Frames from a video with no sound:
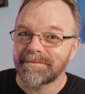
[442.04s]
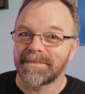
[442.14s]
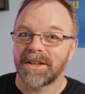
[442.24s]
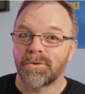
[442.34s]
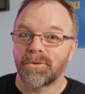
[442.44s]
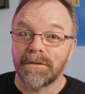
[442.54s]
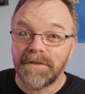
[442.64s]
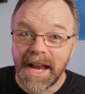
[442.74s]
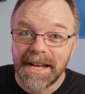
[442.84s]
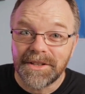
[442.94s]

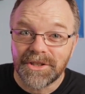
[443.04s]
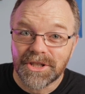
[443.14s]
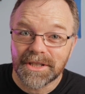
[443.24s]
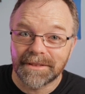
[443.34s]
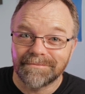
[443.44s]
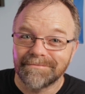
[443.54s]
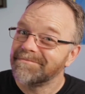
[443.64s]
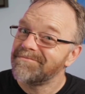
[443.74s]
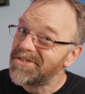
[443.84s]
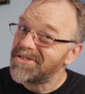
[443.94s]
Revenge.
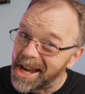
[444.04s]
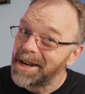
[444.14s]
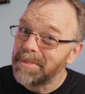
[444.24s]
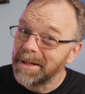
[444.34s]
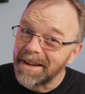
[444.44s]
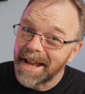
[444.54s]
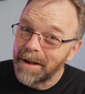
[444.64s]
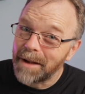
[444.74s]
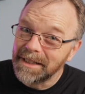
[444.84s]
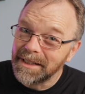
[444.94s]
Sound a bit like
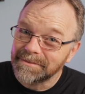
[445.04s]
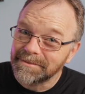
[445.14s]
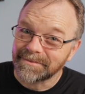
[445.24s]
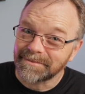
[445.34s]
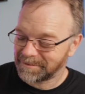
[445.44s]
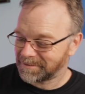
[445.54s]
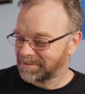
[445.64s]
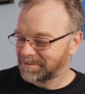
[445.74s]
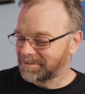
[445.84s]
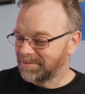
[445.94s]
Hamlet?
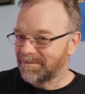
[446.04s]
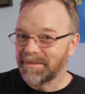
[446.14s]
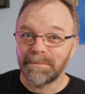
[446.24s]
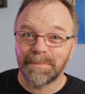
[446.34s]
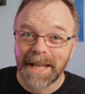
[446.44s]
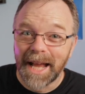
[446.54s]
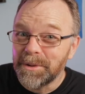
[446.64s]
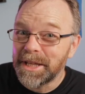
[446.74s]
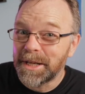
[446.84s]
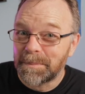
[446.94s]
Play
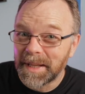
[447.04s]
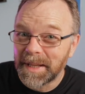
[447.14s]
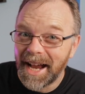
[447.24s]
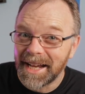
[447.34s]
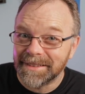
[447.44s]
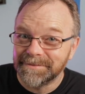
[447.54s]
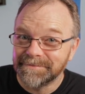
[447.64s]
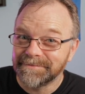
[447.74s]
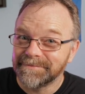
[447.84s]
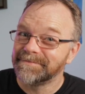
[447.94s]
within a play
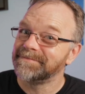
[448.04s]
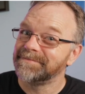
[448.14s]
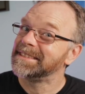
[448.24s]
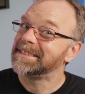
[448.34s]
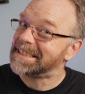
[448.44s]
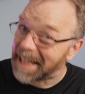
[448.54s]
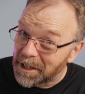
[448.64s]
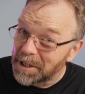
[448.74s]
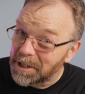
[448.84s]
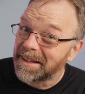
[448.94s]

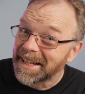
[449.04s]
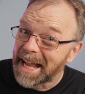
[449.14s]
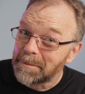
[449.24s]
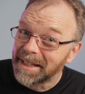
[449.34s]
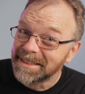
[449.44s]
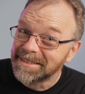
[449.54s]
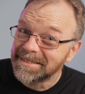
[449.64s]
sound a bit like Hamlet.